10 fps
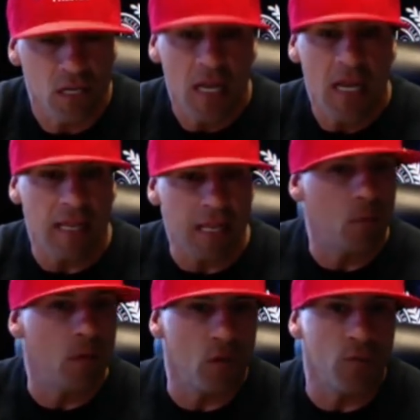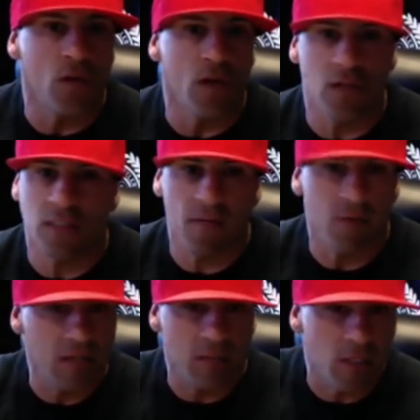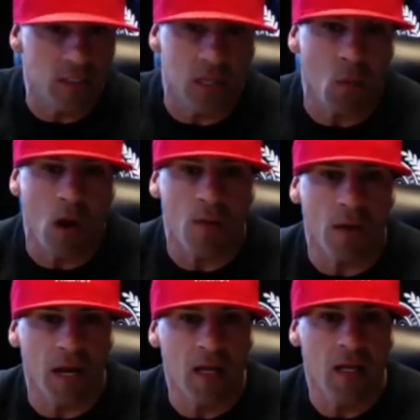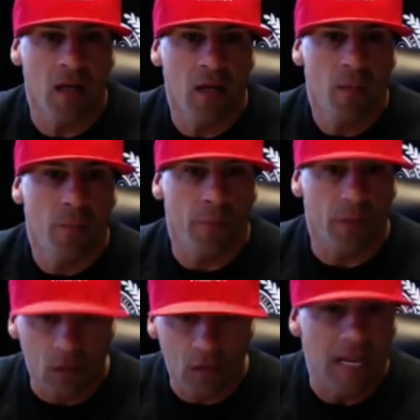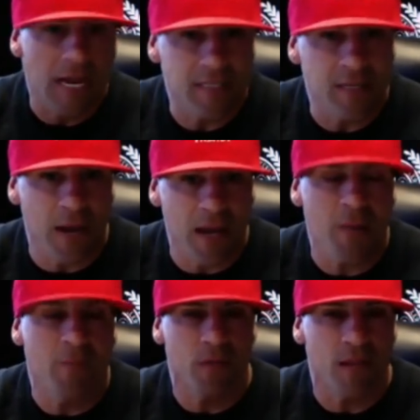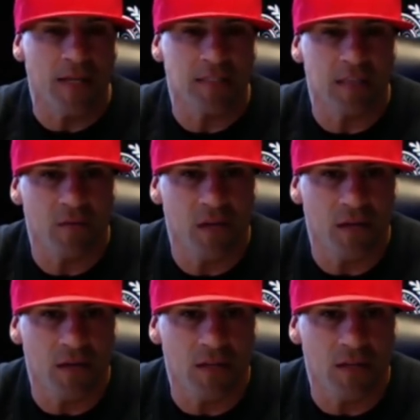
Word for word: and they can renew for another seven as much as they want, right? But they're attached to my hip for the next seven years.